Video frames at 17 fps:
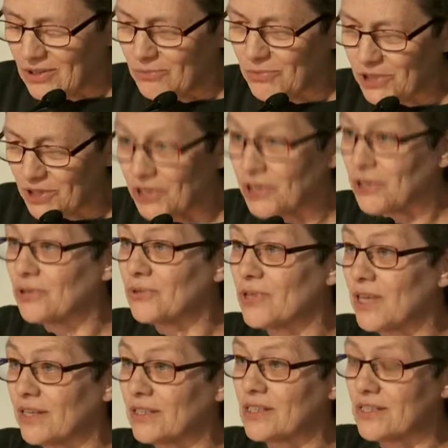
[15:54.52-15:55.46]
We know
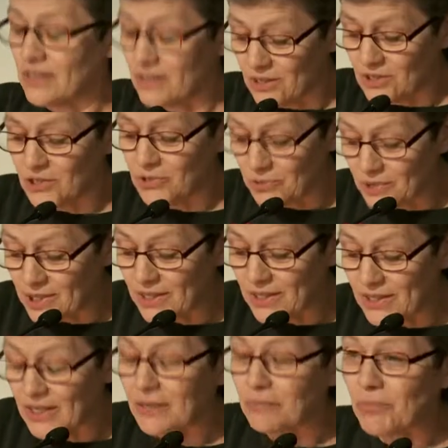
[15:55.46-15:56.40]
that to the
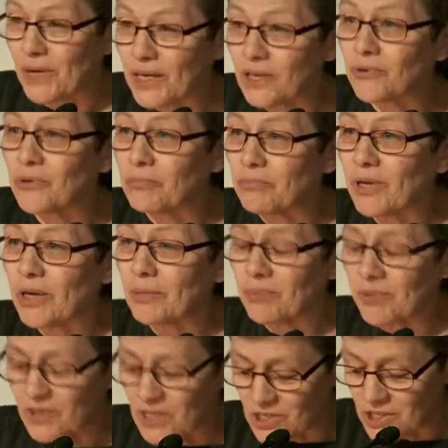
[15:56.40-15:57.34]
degree that migrant
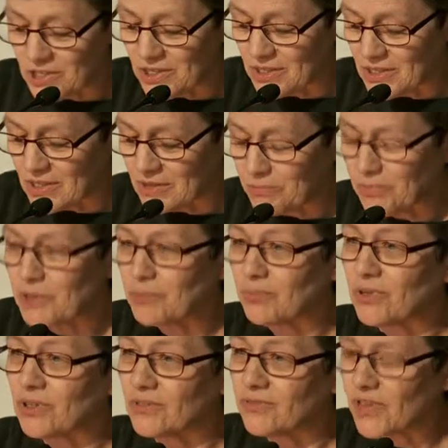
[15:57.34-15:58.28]
populations and
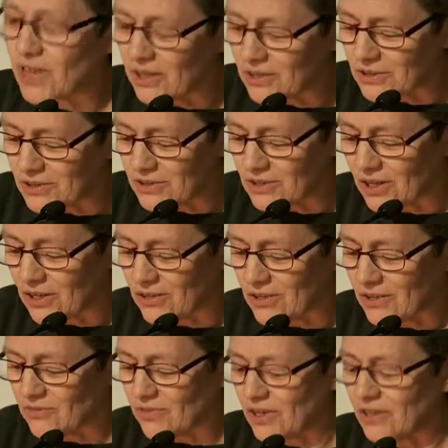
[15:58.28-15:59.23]
people of color are
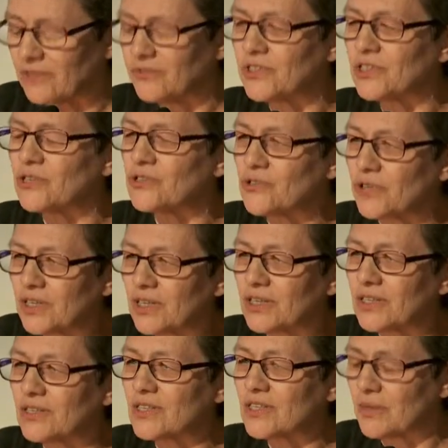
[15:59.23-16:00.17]
involved in drug
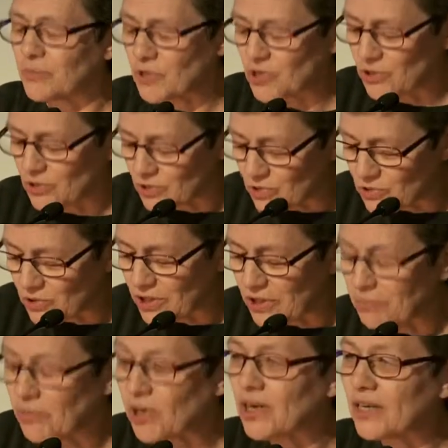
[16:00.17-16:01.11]
consumption or
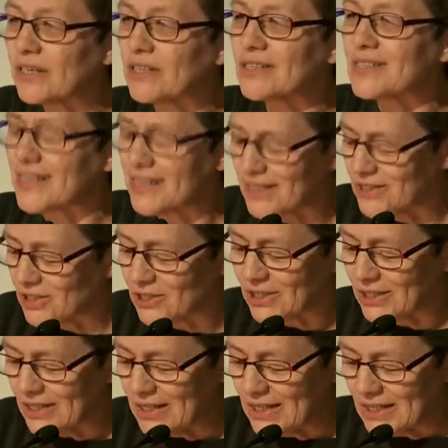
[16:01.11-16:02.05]
drug markets
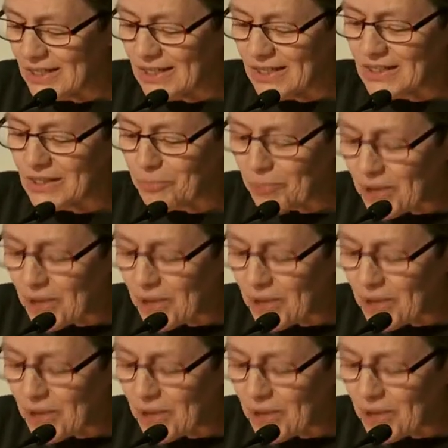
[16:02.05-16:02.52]
here, the